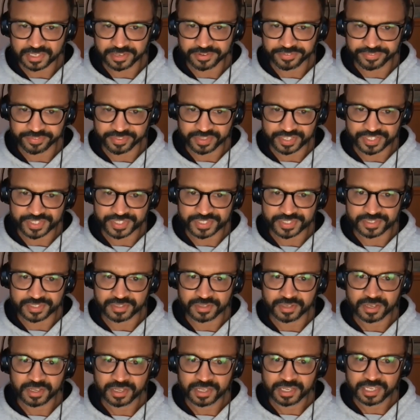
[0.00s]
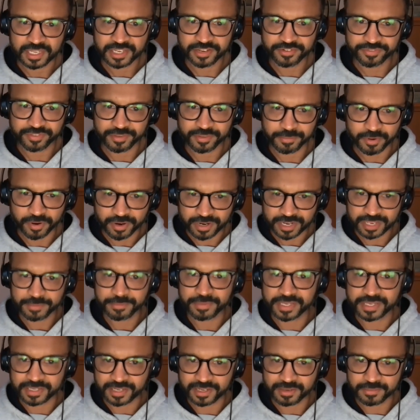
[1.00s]
if this if the body
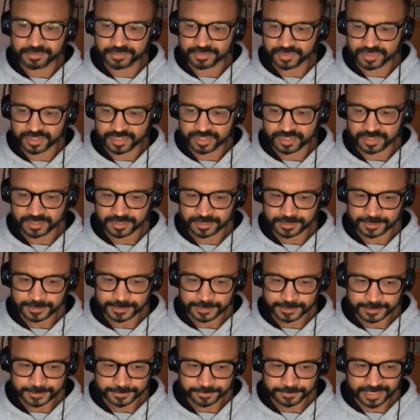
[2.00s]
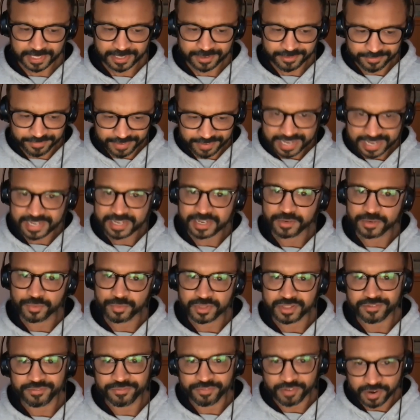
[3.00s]
becomes invaded
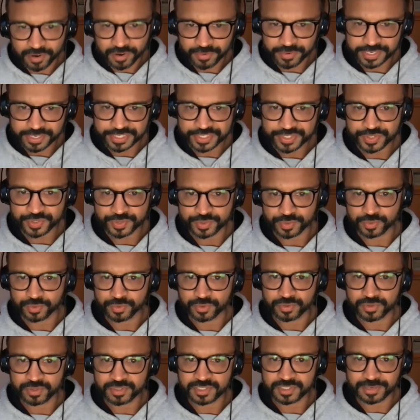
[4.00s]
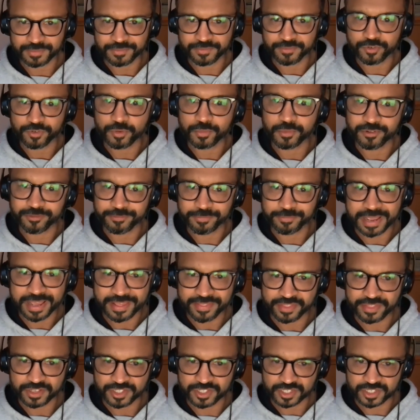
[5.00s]
with a virus or some form of
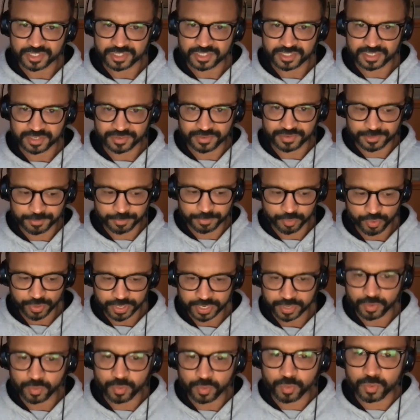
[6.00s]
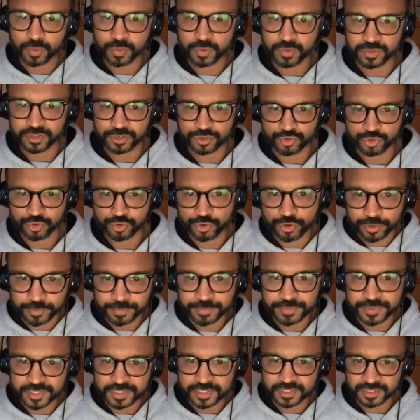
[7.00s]
pathogen. So it's putting all the
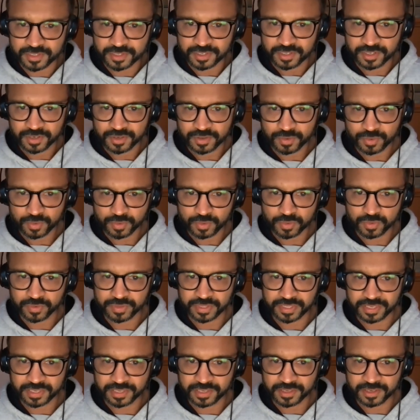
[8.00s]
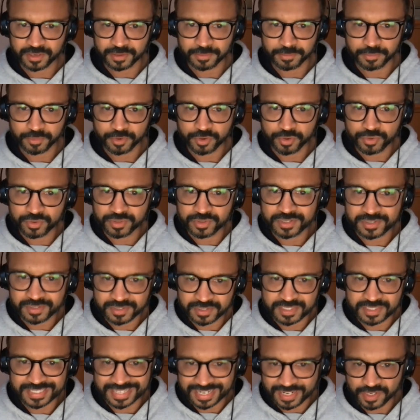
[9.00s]
troops, all the immune
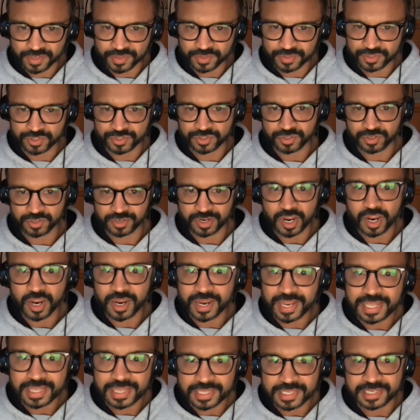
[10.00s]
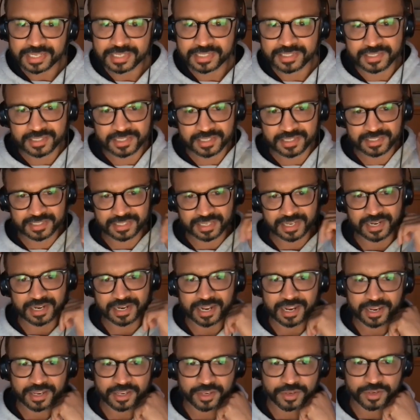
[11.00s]
cells on high alert. Is that
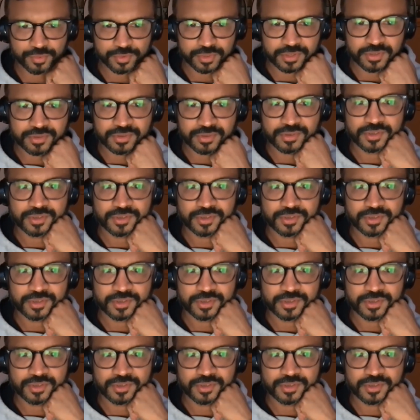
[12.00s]
how you would